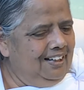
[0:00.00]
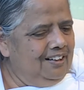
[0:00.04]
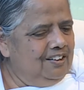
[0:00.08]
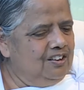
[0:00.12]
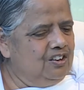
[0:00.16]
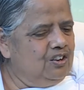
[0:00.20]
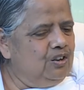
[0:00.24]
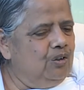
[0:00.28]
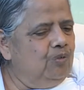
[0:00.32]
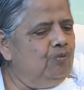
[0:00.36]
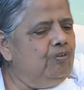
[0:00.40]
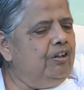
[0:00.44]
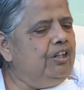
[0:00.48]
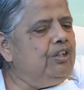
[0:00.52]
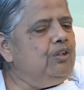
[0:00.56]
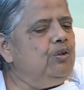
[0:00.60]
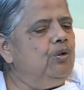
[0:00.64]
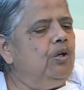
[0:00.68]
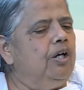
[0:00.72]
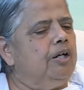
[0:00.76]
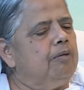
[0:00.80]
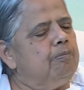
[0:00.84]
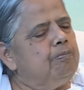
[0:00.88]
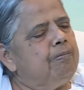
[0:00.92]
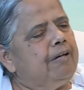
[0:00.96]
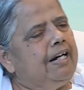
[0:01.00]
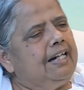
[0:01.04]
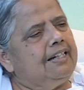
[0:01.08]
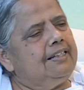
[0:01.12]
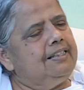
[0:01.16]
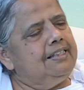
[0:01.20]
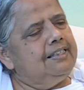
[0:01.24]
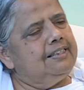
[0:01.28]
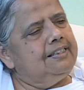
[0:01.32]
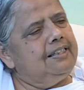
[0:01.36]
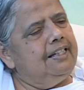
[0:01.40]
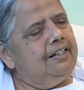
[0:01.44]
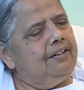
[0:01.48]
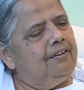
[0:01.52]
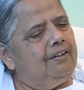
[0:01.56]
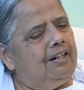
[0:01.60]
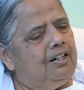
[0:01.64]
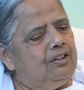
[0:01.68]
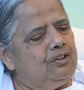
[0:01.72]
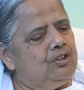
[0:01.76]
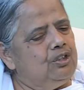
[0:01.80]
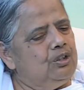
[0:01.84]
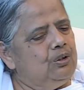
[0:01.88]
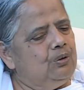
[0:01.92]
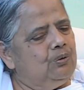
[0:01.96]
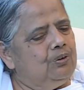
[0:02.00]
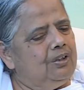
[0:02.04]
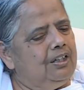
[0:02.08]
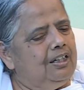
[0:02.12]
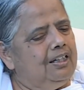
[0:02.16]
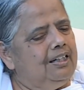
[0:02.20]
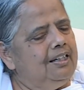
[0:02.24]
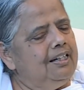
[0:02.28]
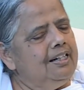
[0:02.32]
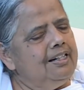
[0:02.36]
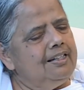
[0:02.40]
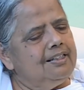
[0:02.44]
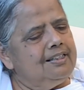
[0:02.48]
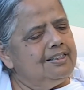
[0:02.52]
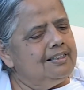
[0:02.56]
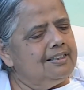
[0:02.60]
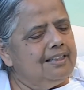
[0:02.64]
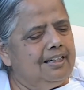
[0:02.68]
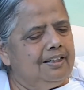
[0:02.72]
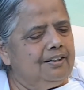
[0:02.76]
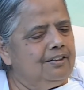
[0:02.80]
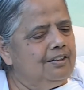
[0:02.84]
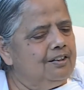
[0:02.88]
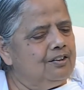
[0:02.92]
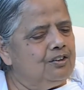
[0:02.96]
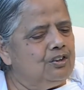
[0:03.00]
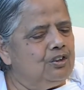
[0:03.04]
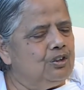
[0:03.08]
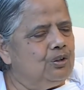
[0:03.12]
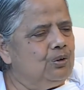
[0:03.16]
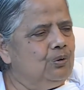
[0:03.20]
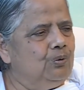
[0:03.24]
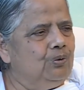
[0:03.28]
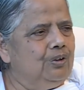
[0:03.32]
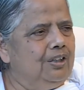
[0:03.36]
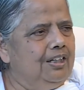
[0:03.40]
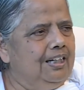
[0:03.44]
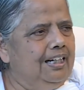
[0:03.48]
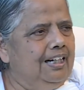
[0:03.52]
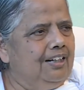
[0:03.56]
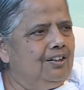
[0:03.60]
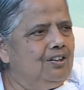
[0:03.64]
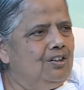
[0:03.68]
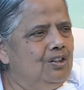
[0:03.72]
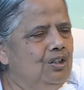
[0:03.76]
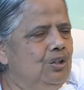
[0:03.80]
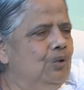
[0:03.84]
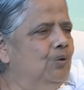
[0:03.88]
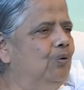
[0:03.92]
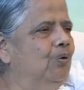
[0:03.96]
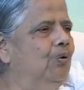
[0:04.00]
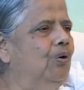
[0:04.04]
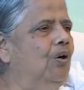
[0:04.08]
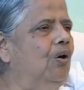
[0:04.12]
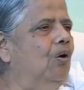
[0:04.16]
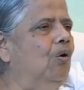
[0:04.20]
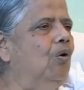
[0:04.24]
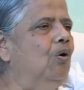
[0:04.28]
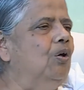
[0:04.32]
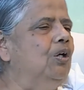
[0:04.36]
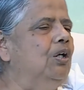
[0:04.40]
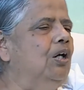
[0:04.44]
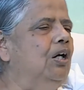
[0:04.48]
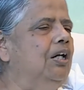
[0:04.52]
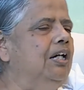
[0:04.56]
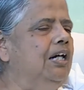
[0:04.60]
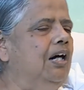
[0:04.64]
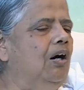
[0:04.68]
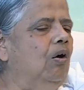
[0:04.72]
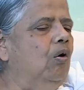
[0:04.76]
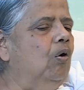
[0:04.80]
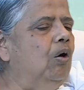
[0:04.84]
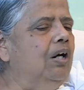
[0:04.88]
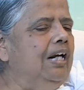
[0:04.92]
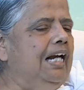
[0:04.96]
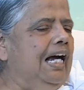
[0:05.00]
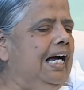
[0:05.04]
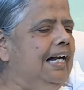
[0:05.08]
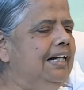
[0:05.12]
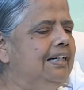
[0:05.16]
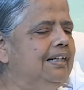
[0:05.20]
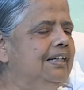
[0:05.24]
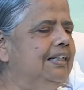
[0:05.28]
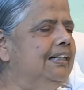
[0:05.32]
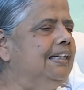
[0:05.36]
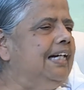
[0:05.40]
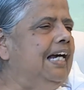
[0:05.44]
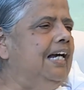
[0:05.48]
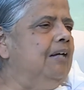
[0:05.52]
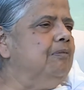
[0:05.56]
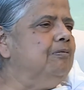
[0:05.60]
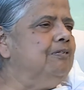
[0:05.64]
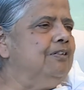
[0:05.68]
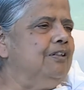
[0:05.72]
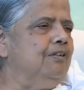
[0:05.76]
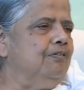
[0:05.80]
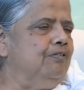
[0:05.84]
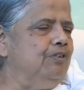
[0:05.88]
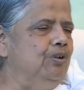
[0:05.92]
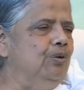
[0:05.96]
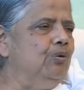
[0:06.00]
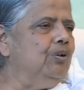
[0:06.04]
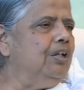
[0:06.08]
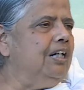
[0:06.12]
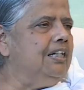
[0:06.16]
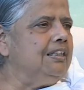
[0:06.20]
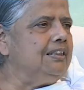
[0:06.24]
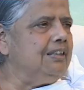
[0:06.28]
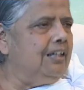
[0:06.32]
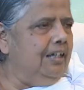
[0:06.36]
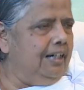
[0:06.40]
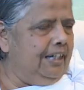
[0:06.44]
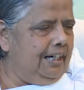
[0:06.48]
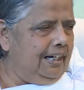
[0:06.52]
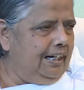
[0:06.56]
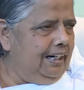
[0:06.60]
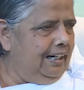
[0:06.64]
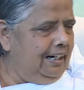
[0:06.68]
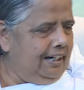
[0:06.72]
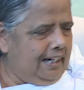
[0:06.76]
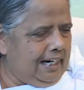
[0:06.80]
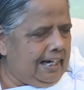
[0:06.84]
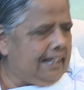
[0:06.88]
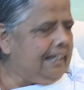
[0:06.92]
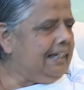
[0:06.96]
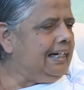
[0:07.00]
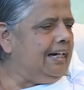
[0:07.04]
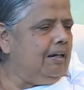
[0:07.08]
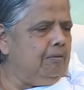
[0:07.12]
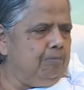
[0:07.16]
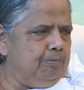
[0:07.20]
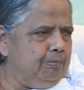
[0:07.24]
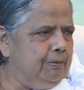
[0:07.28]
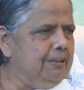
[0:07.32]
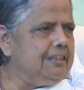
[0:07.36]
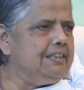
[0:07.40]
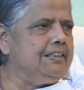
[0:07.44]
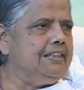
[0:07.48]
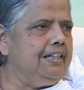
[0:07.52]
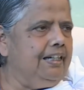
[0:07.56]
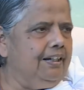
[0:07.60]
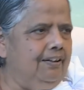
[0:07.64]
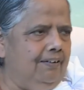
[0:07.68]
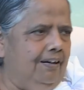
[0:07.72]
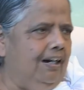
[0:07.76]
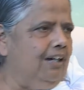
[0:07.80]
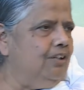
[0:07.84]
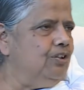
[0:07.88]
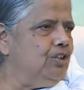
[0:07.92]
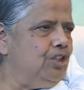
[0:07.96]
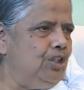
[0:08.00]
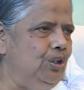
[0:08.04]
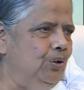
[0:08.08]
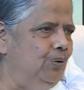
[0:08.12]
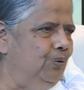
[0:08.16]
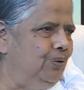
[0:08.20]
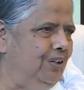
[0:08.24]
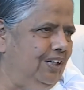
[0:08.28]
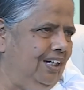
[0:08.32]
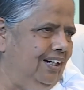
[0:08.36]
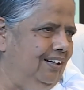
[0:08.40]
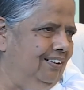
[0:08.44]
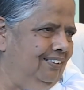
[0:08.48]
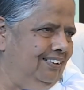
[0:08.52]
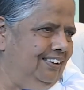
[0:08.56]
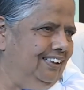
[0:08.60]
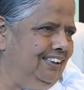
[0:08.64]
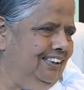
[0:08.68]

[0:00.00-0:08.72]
So when you are practicing Raja Yoga, it is understood that all other types of yogas are encompassing Raja Yoga.